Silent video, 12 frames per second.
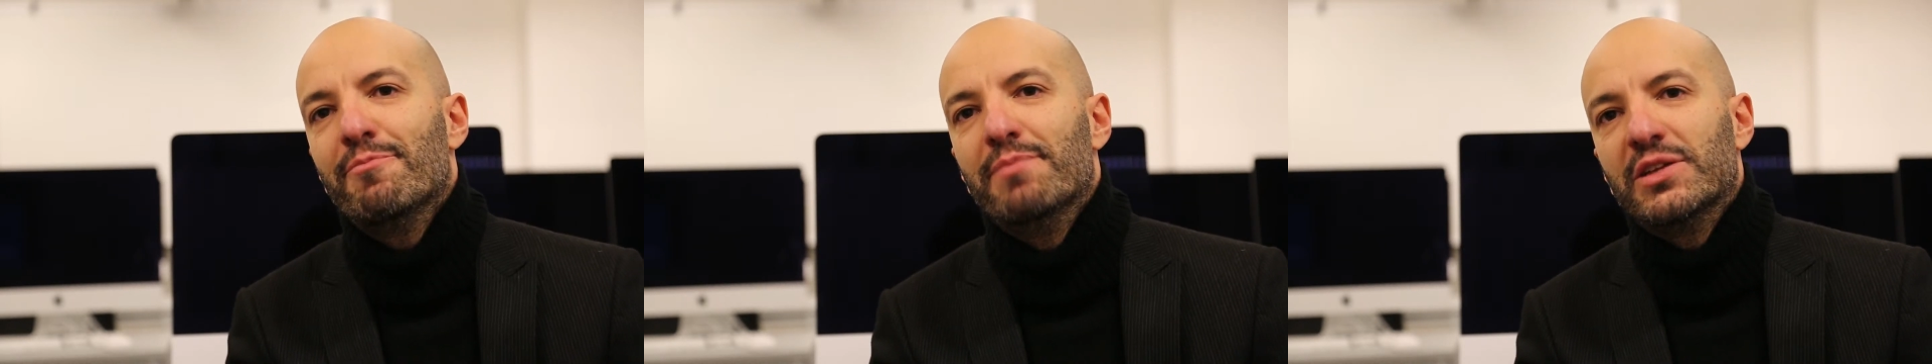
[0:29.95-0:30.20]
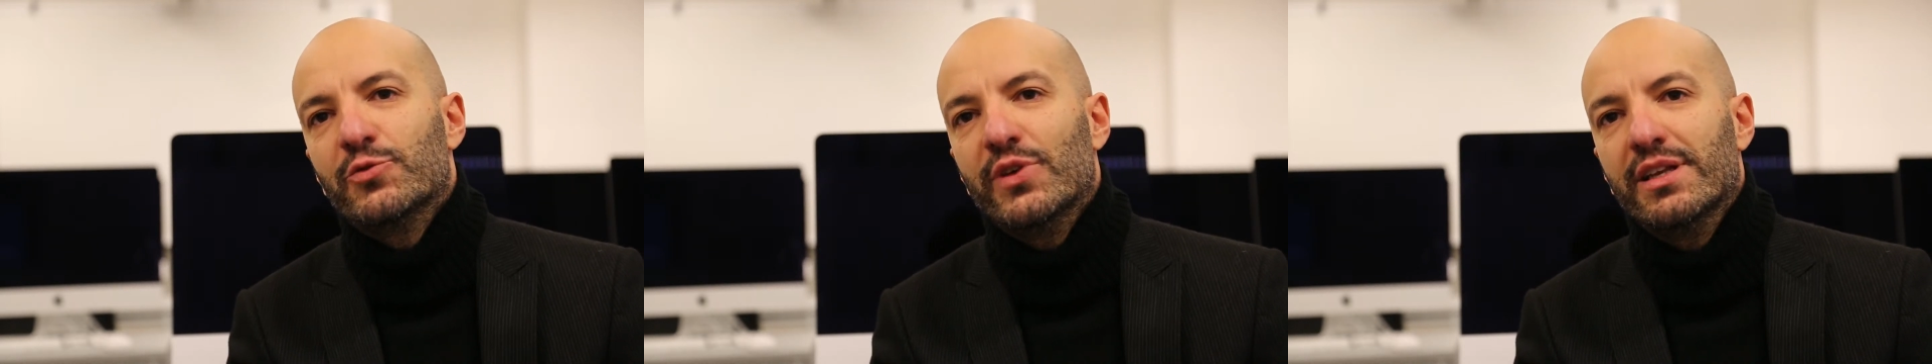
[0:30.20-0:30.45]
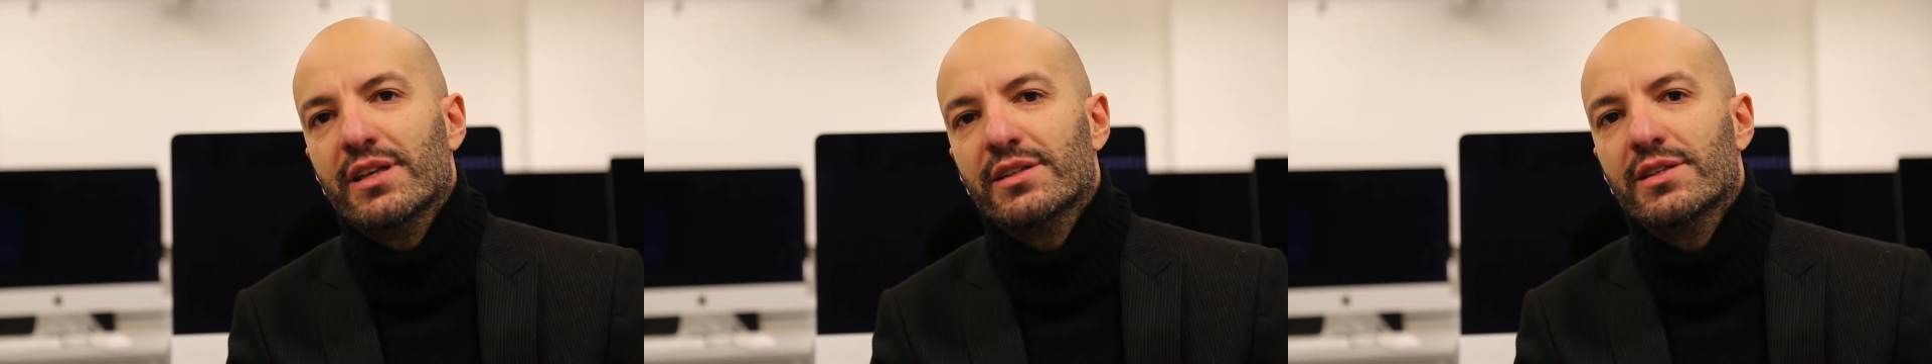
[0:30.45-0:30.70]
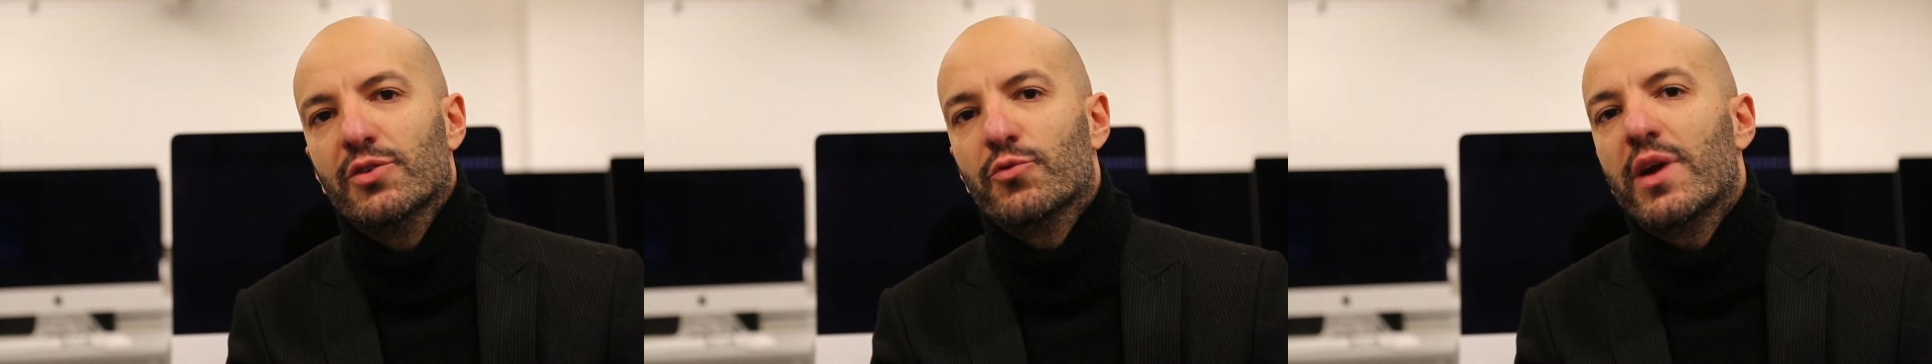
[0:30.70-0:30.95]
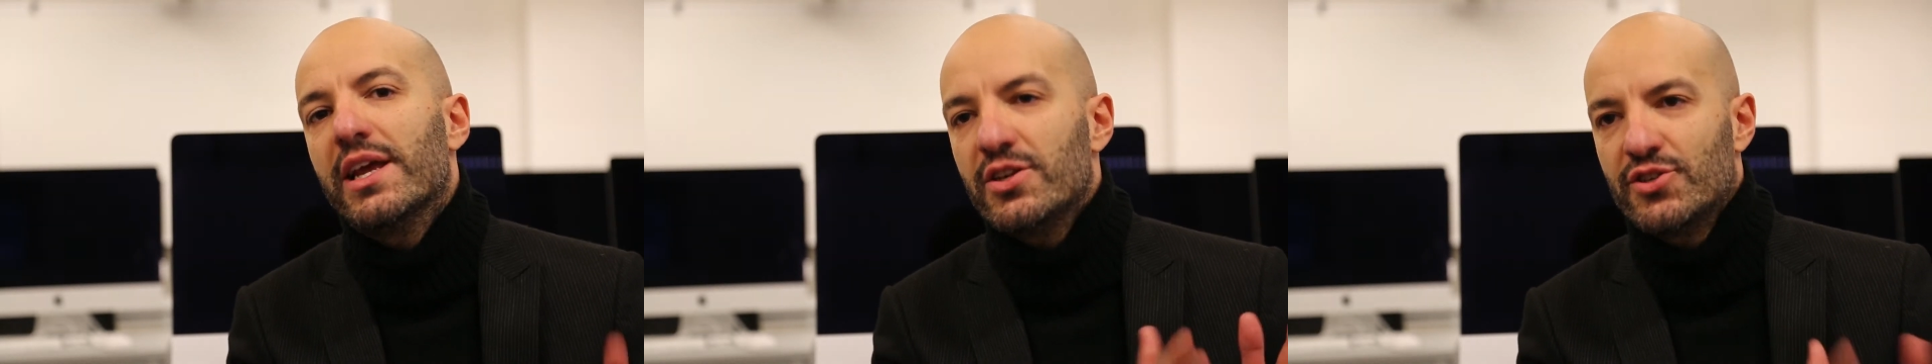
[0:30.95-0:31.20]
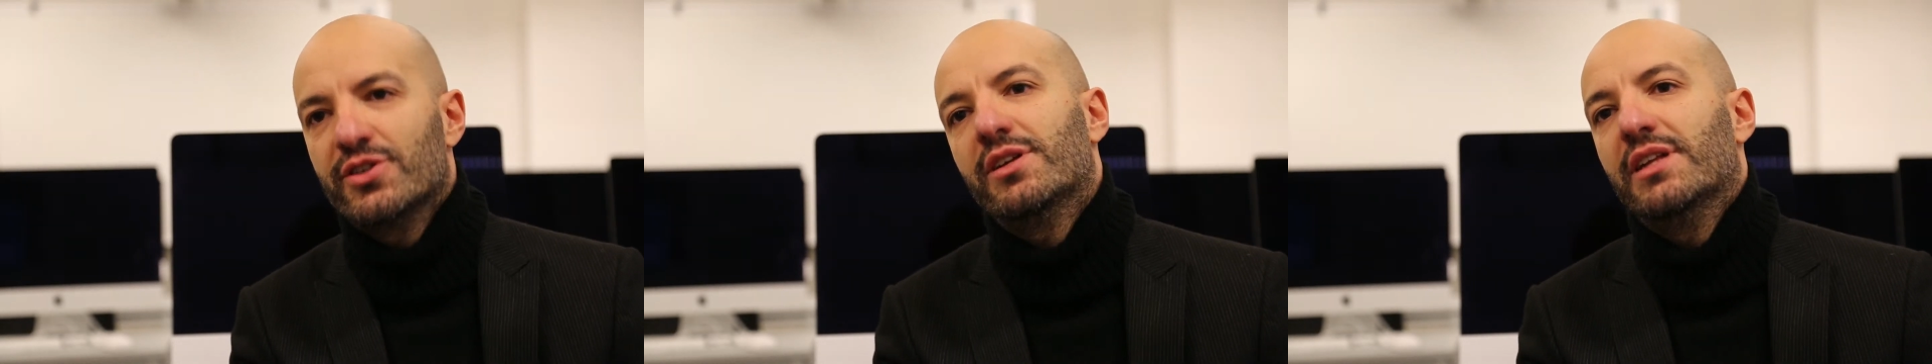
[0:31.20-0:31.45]
between the
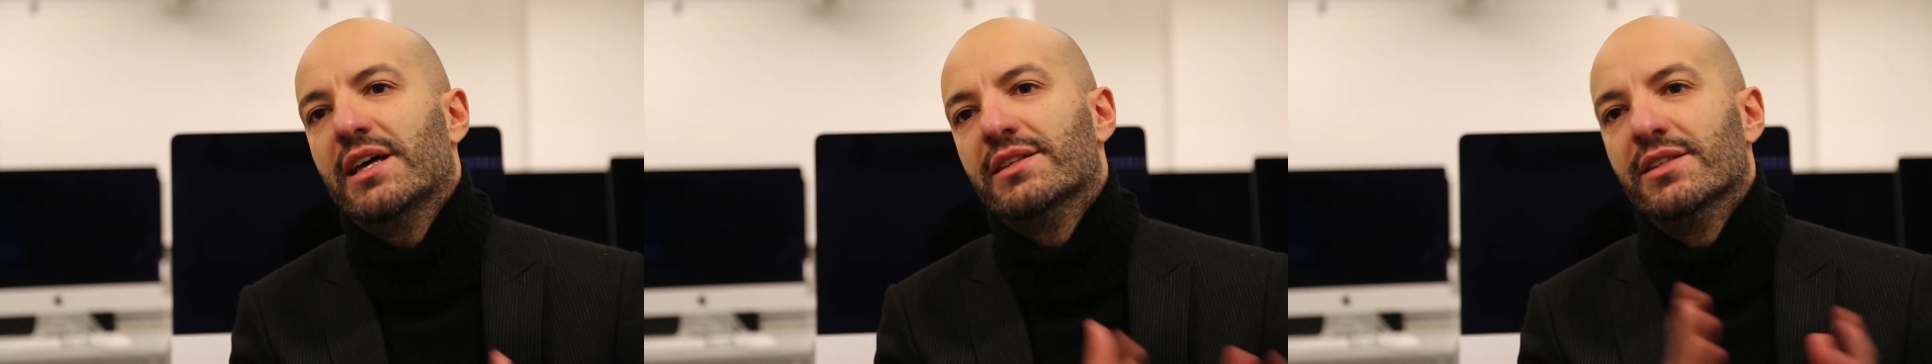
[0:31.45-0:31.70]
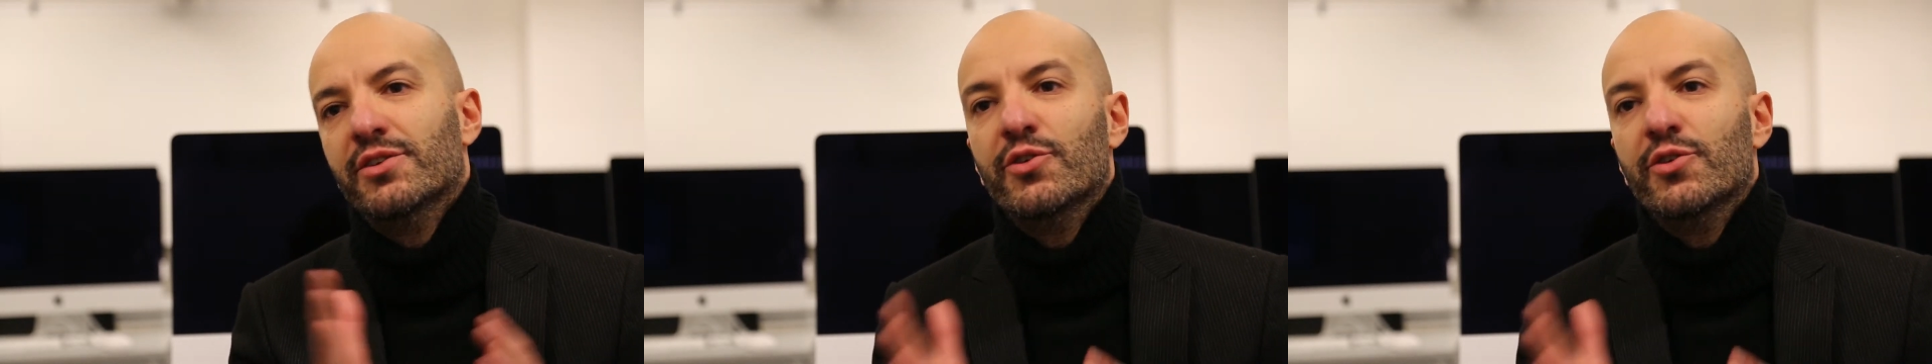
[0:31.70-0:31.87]
rational and